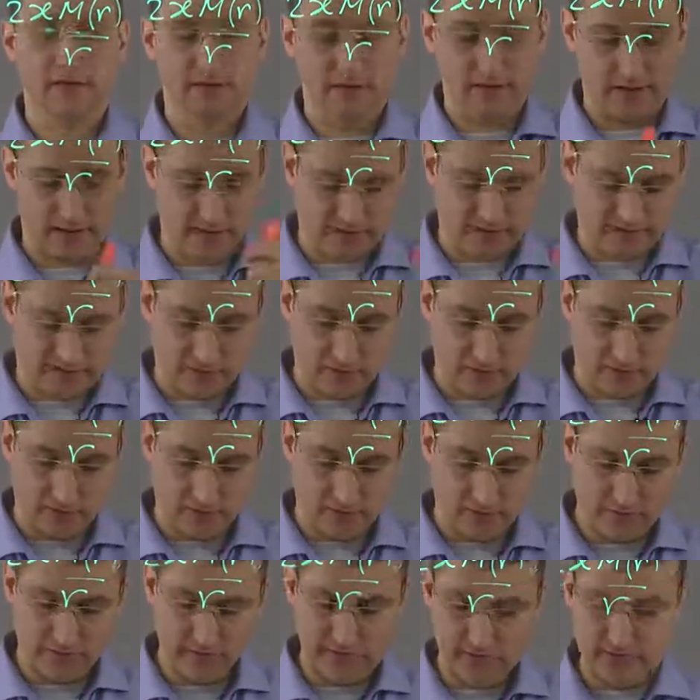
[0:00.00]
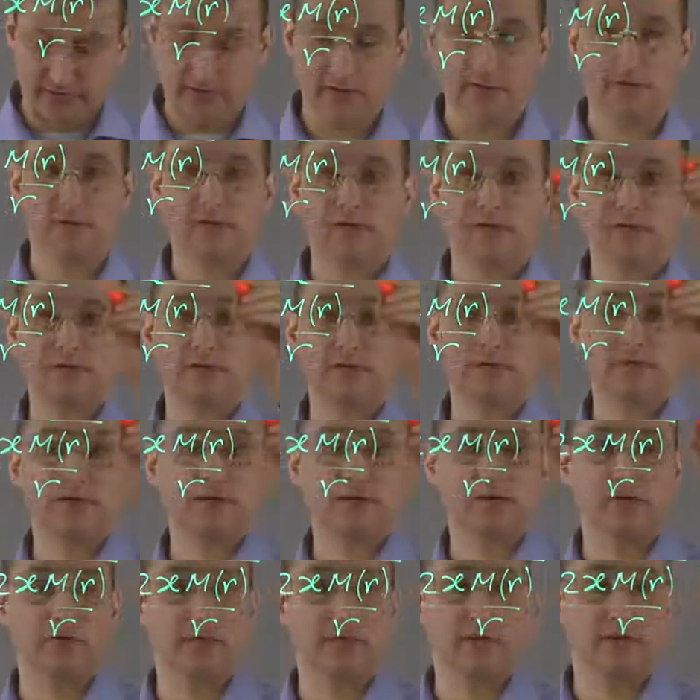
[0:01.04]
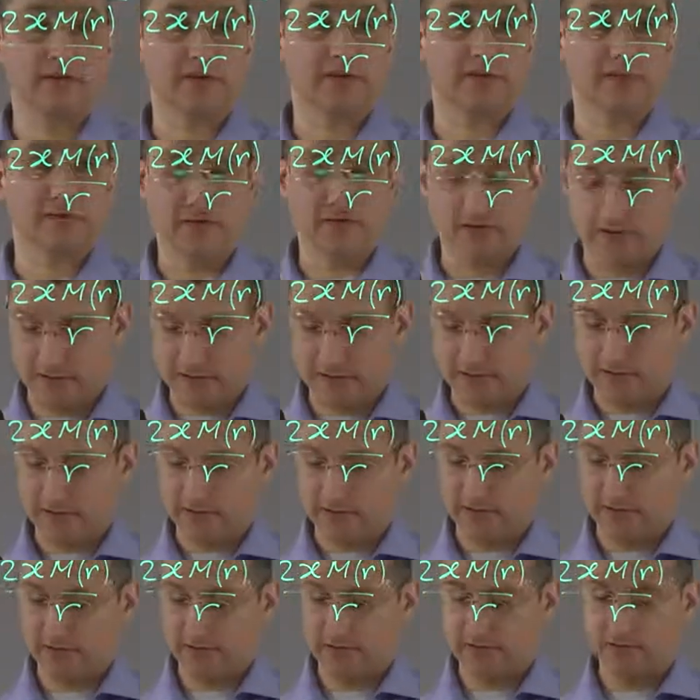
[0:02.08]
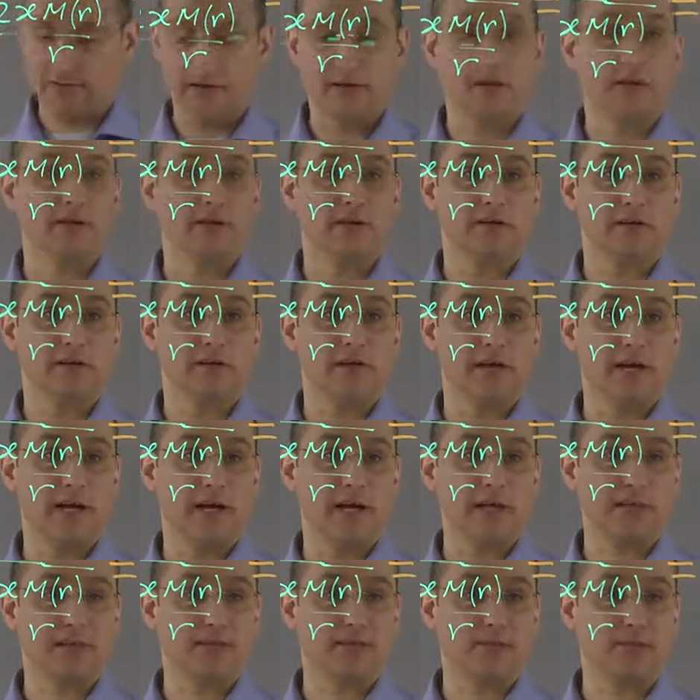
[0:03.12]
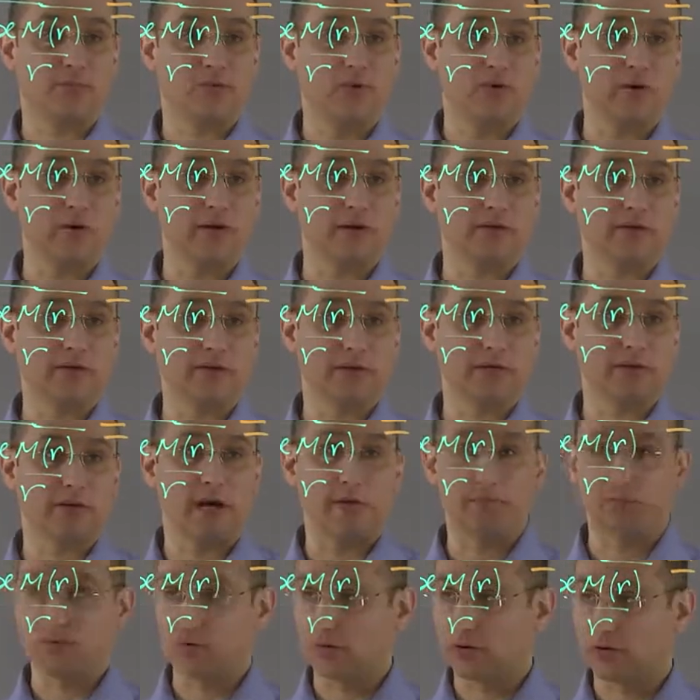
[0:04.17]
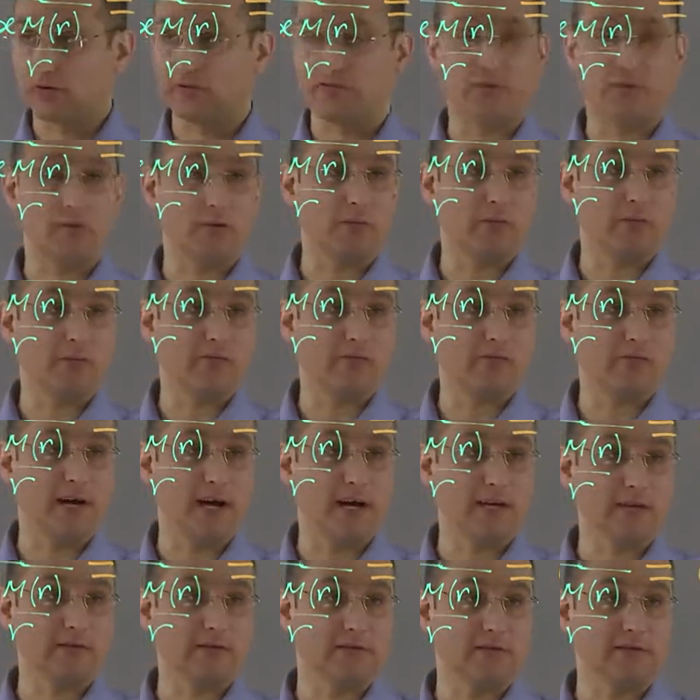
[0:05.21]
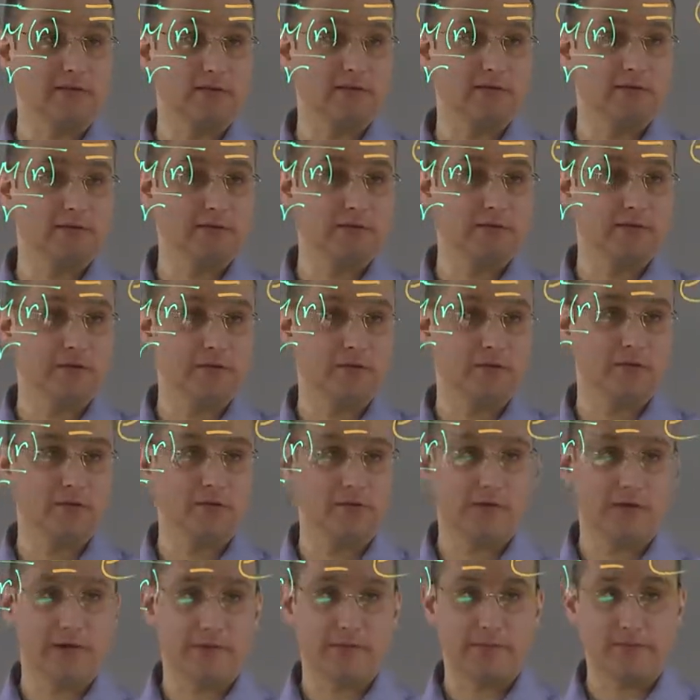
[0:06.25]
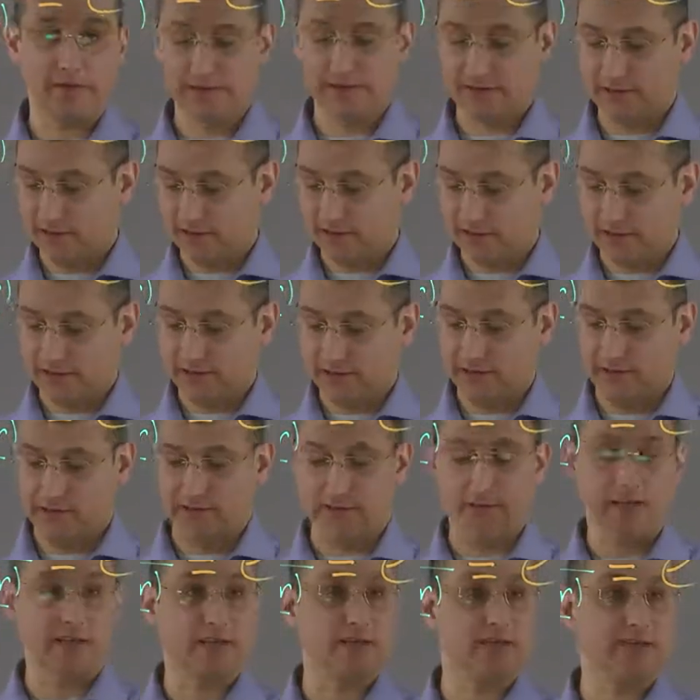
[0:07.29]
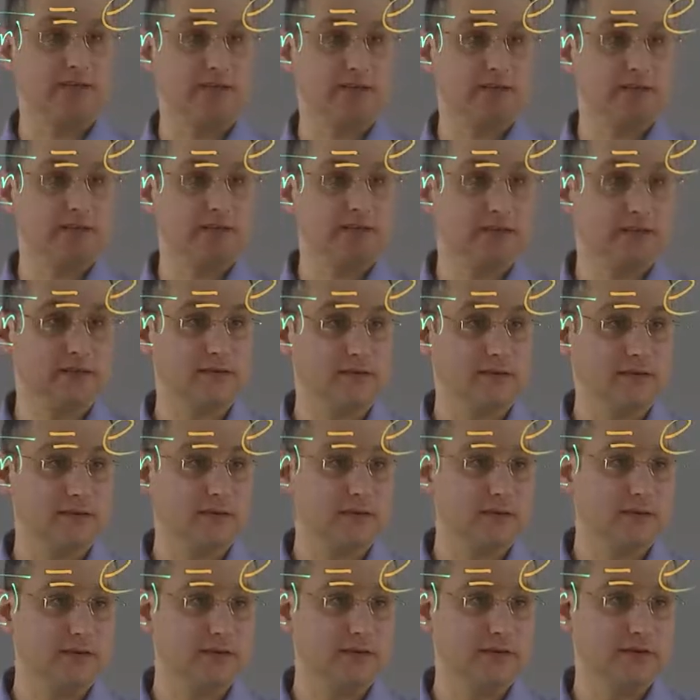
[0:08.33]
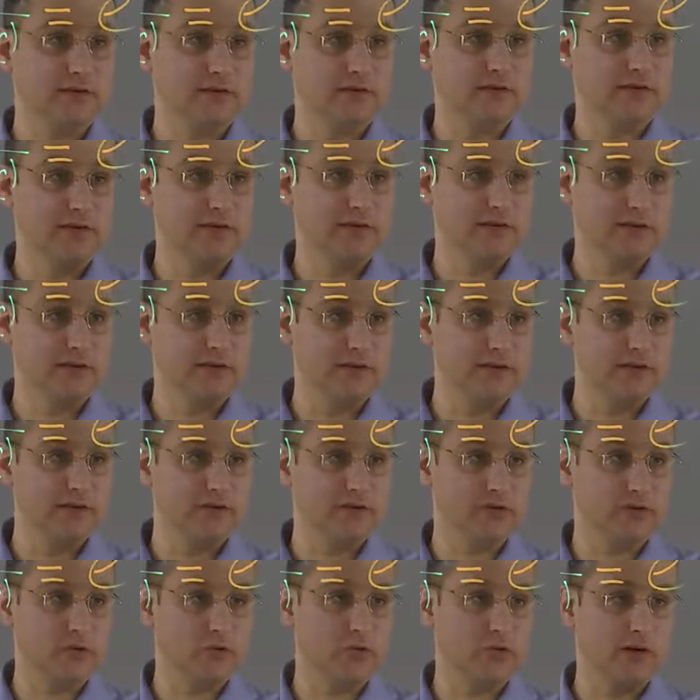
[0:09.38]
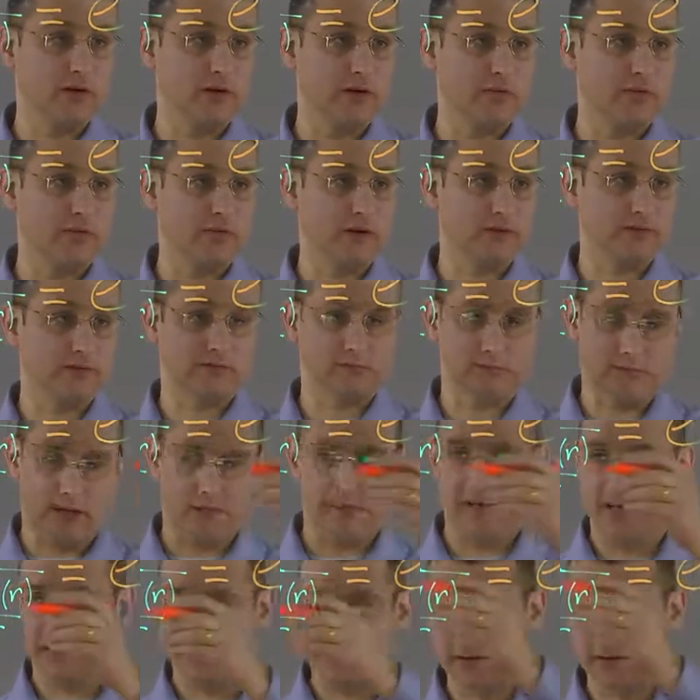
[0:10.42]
as follows. So this is just exponent up to conformal factor. We represent it like this, dt squared. Well, I mean,